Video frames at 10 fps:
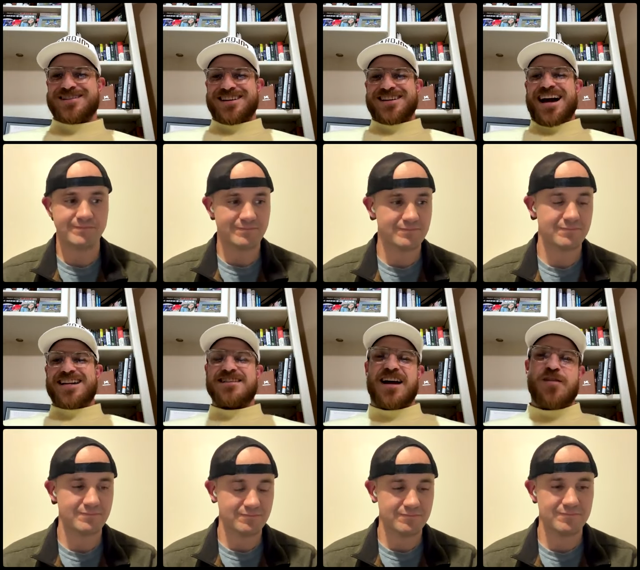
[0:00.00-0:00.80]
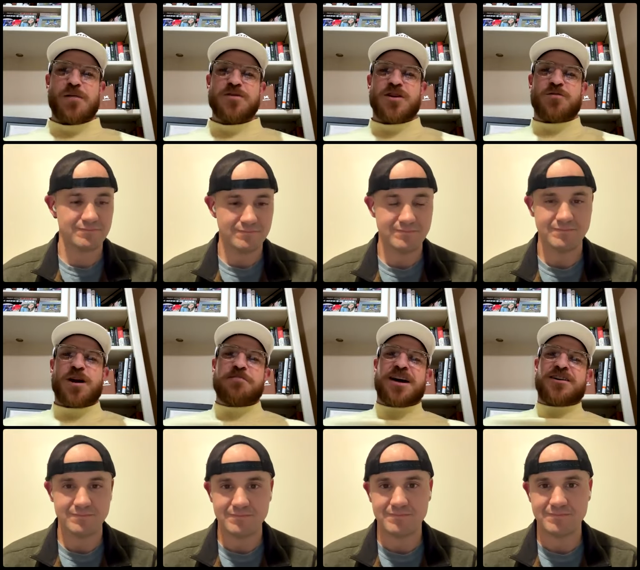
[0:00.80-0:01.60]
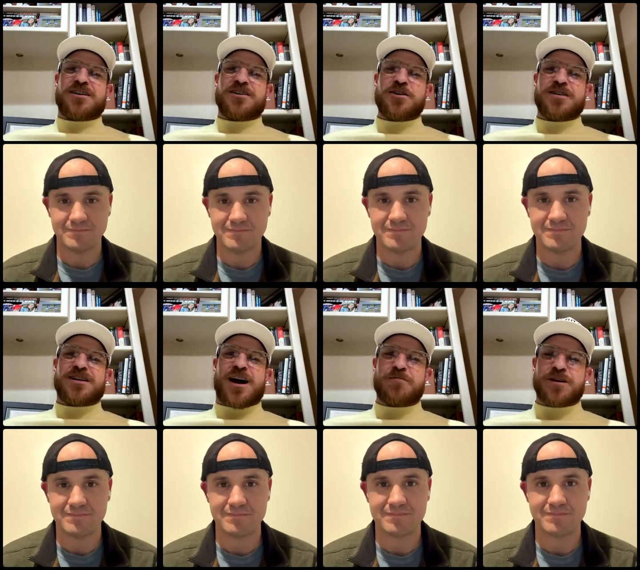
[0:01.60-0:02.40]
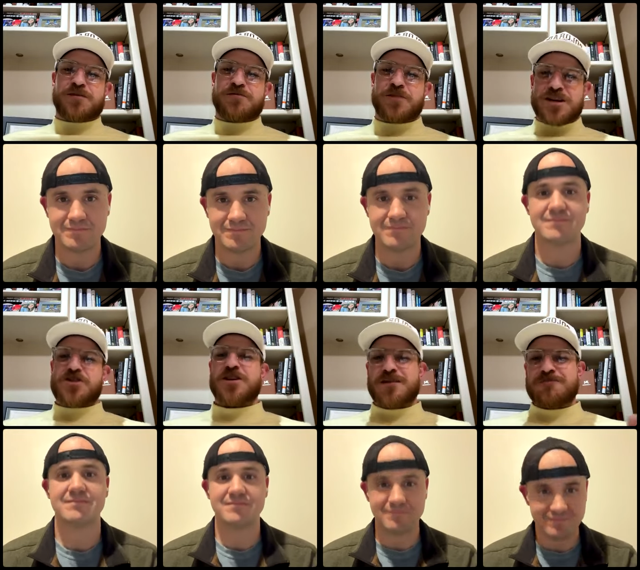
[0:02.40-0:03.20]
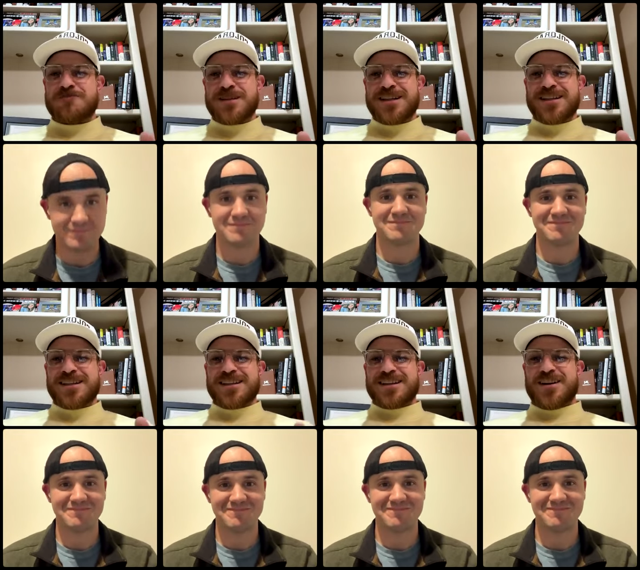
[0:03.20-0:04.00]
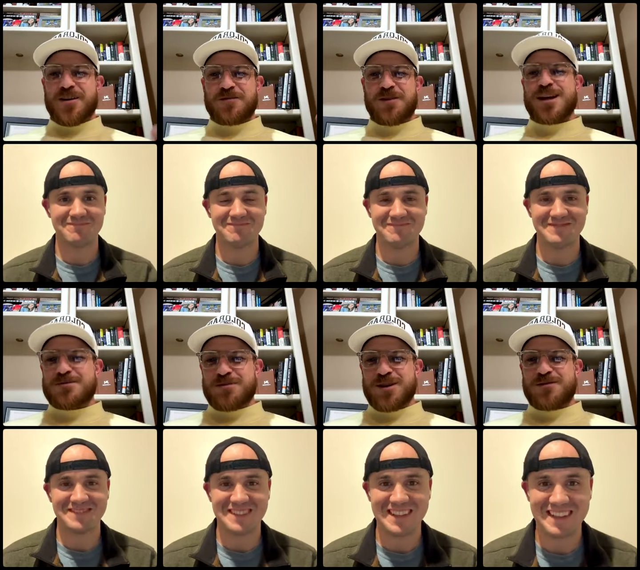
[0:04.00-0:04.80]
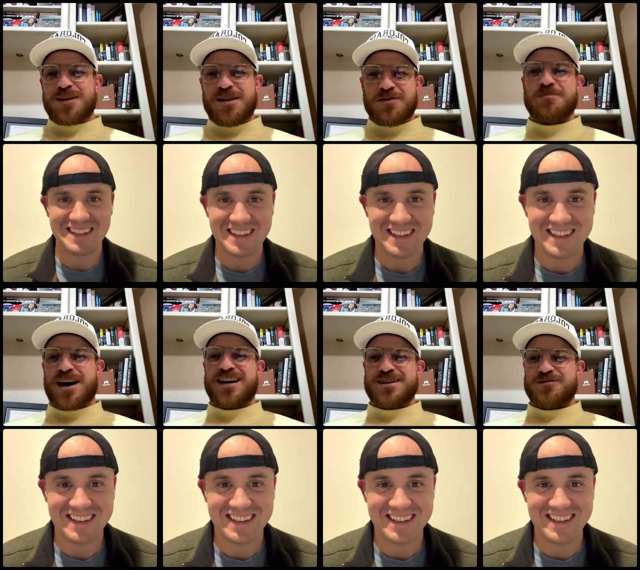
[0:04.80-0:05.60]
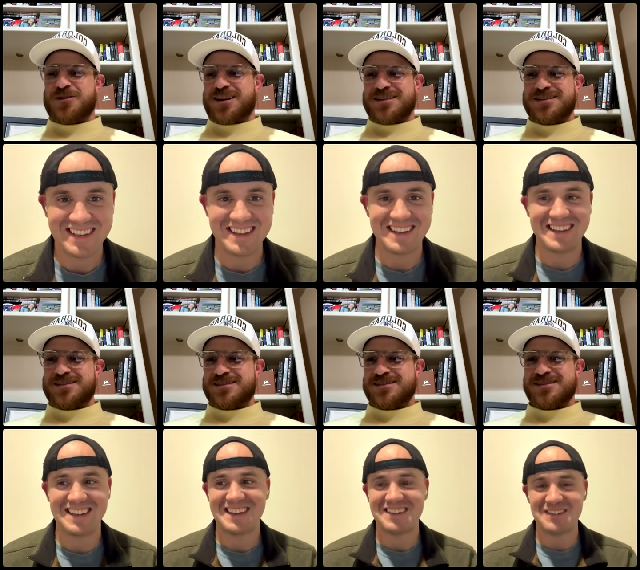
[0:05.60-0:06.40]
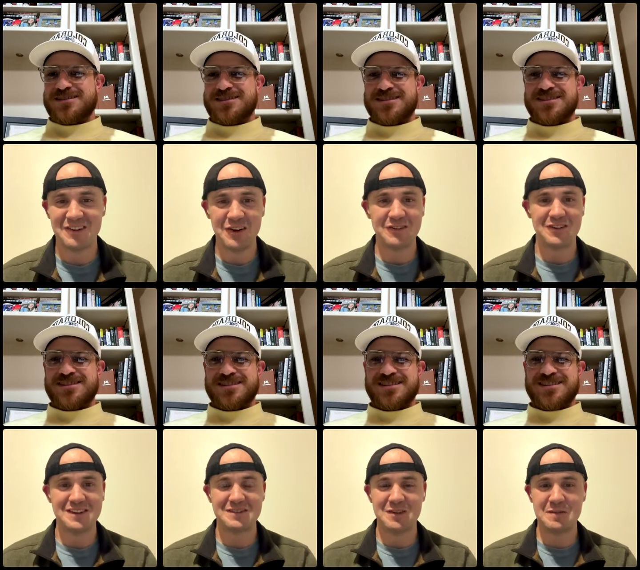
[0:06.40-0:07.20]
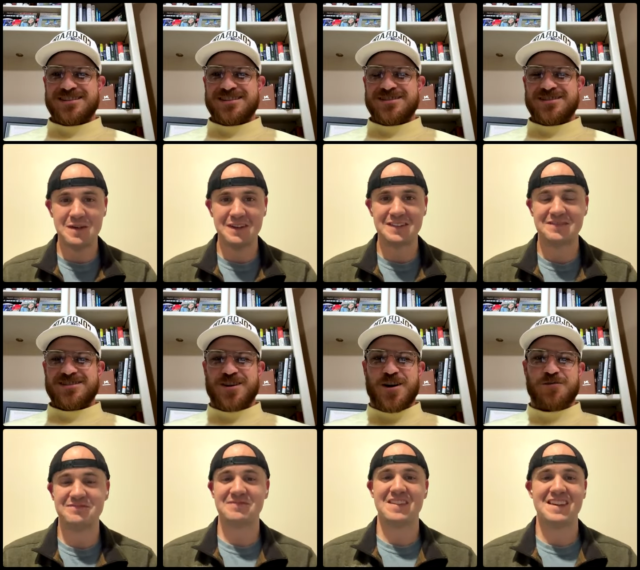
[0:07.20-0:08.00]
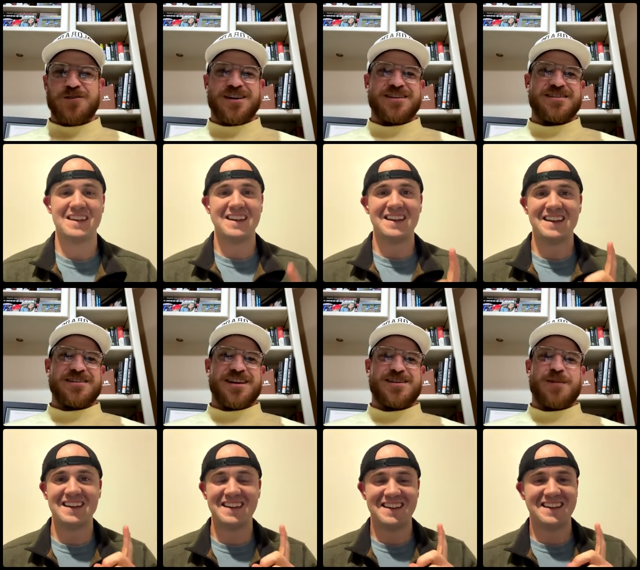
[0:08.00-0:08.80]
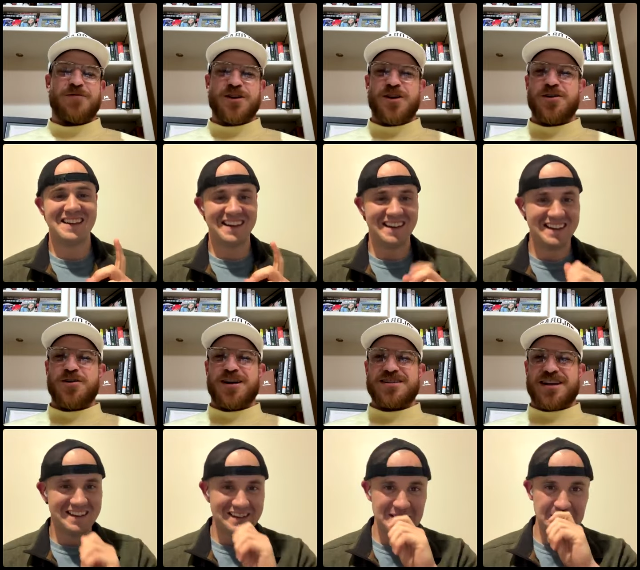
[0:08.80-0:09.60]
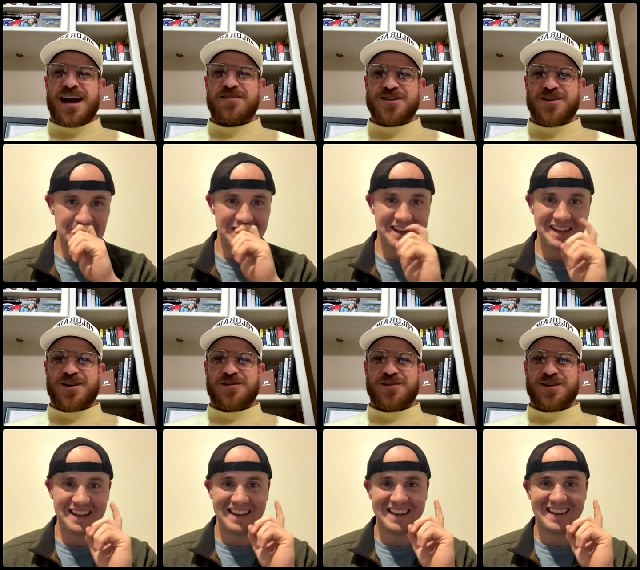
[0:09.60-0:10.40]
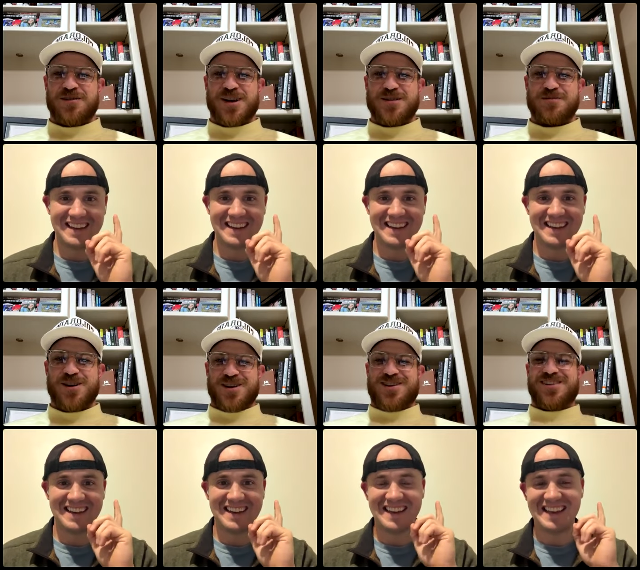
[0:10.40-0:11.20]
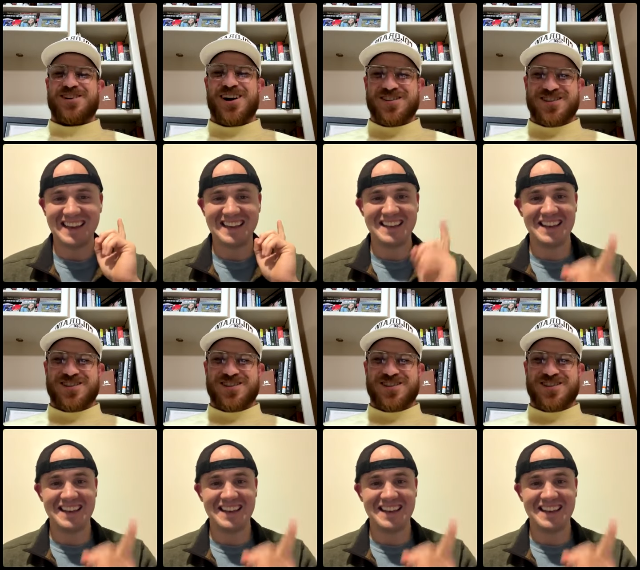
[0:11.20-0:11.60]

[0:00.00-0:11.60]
Speaker 1: tonight's live episode. And where better to do a topic of friendship than on Facebook where everybody is friends.
Speaker 2: We're all friends friends. We're all pals.
Speaker 1: We're all friends, except for you as an avatar for your Facebook. yes.